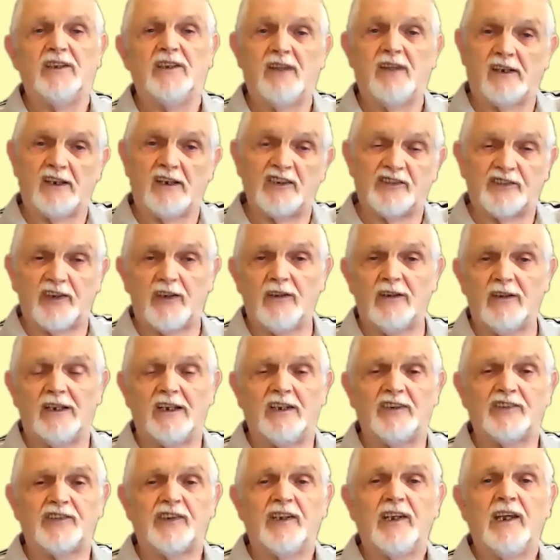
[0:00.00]
The result
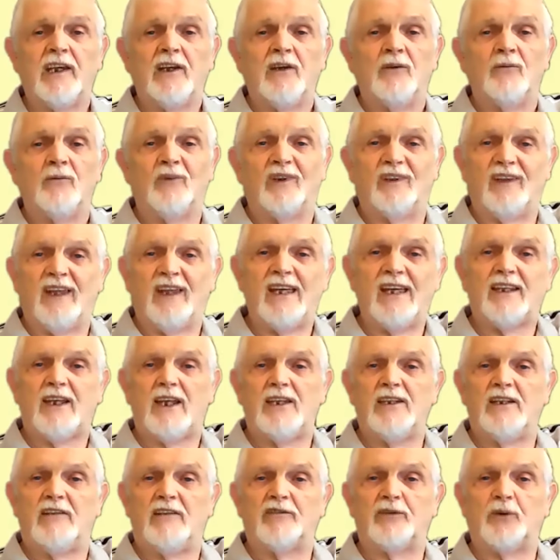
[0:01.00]
is, with that
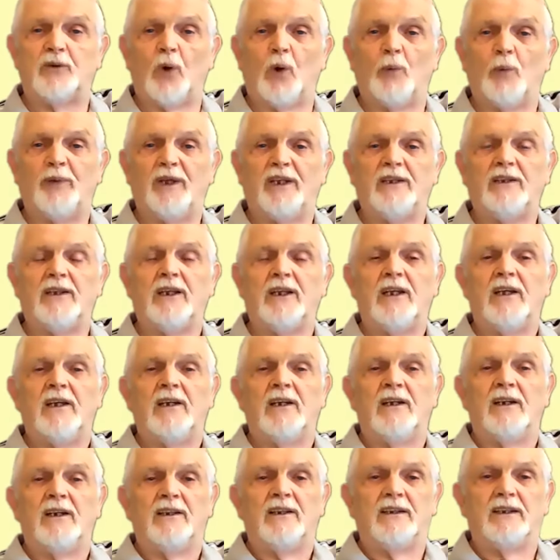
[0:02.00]
kind of doping,
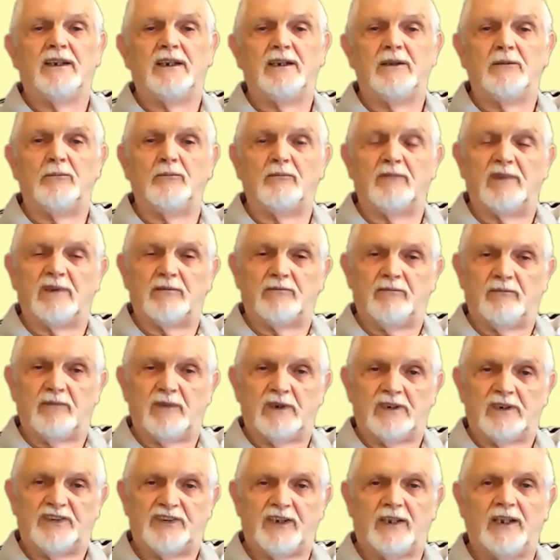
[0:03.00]
the
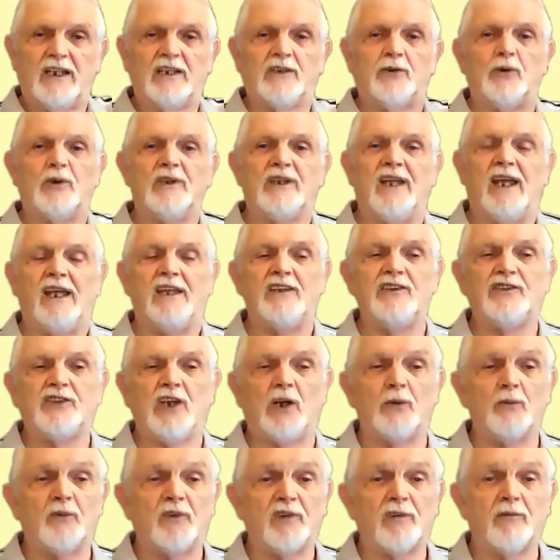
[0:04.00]
silicon ends
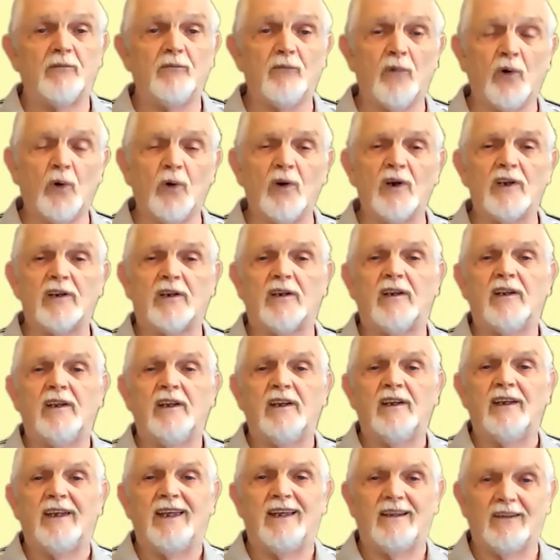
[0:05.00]
up with more
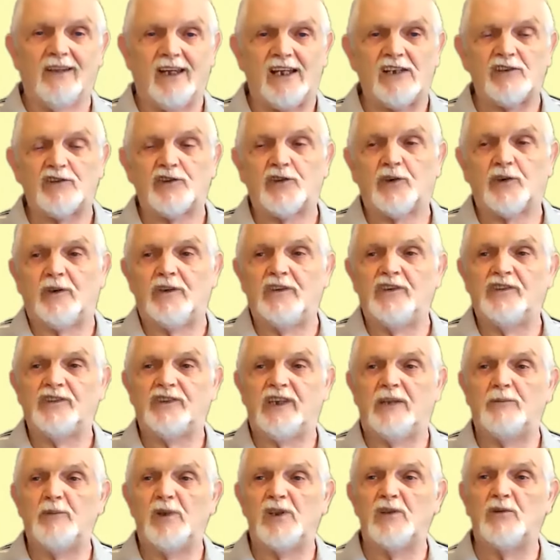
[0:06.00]
electrons
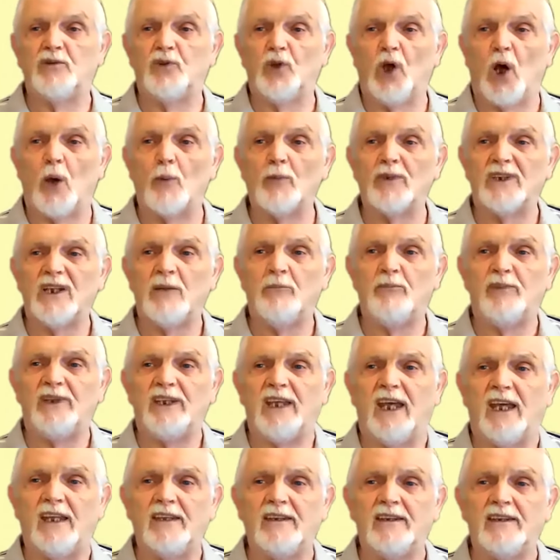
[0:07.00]
that would normally be
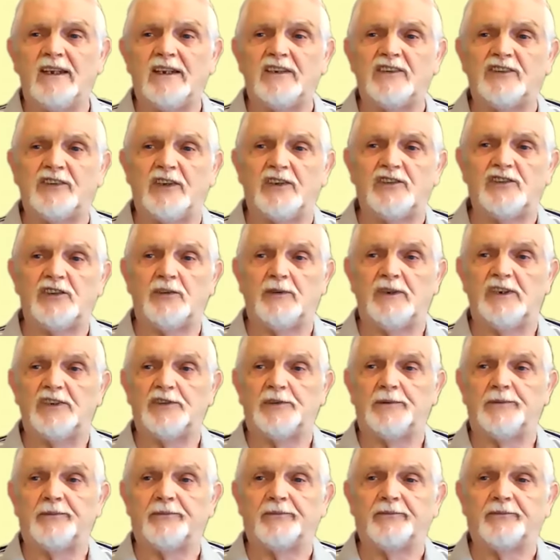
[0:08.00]
in that situation.